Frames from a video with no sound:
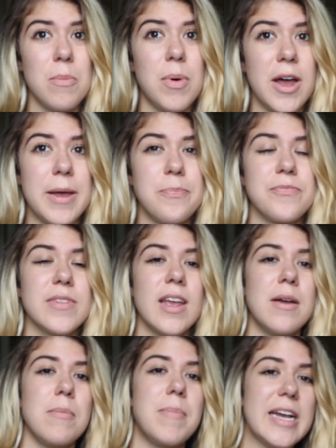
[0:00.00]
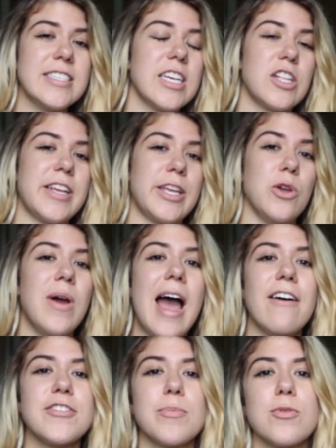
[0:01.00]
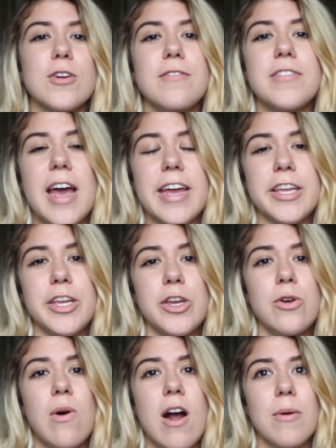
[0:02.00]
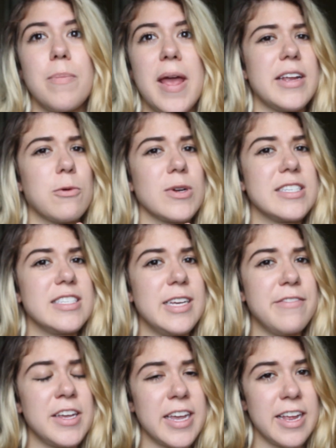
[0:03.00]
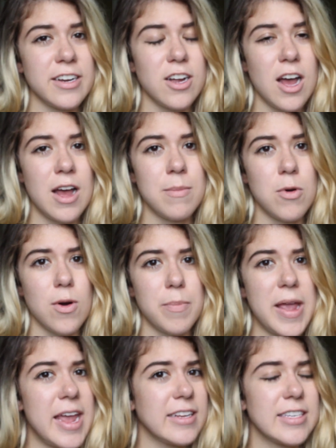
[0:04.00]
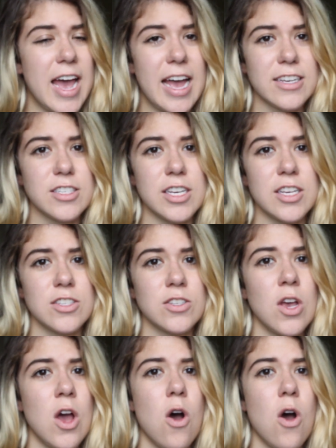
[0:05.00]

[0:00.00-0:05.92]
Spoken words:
But basically, you have to prove that you are receiving income or paying taxes